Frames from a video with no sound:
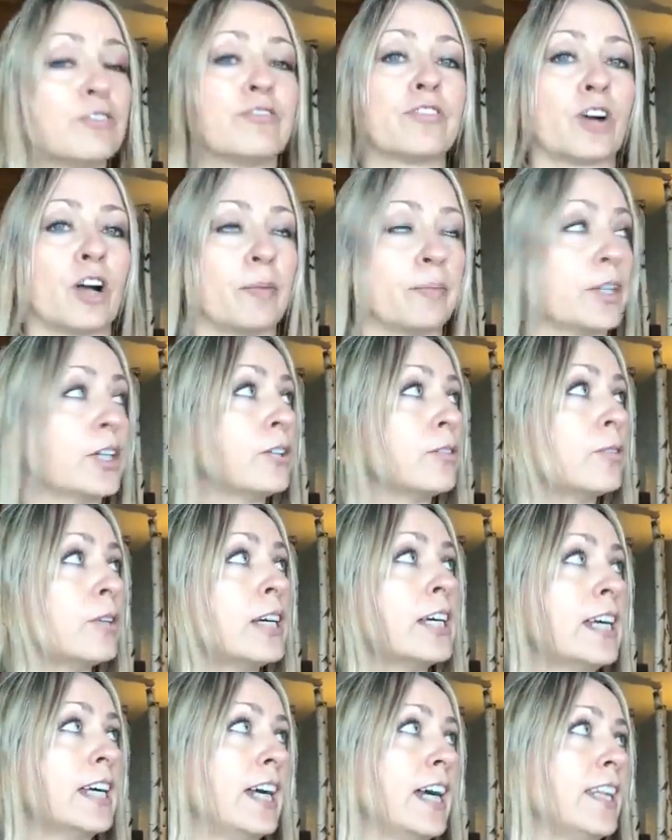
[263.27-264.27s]
from you,
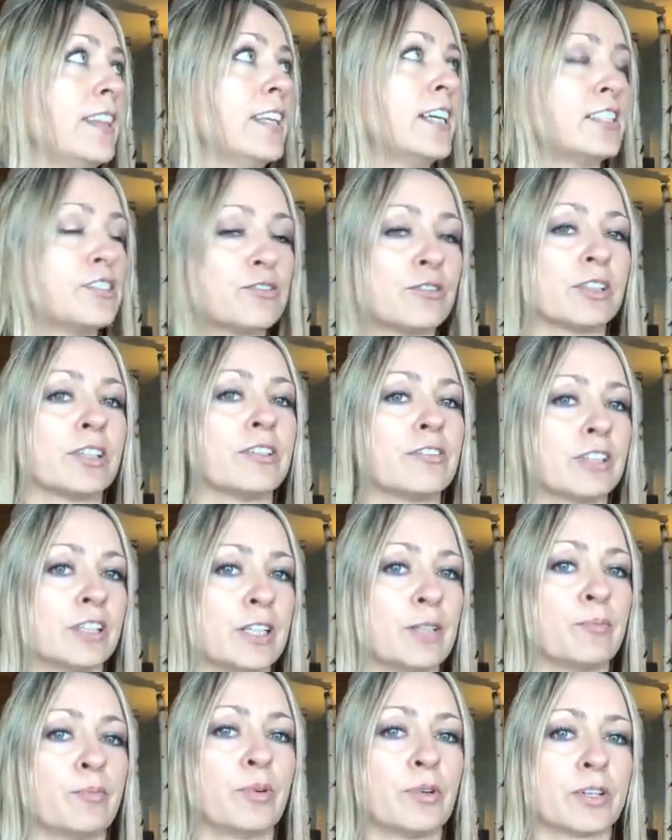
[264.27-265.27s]
and that's really, really
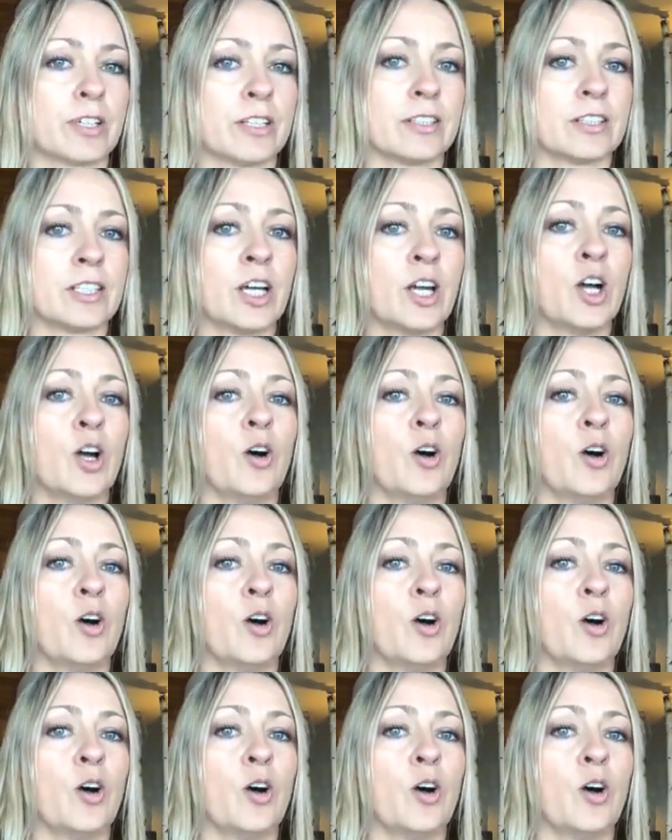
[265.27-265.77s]
important.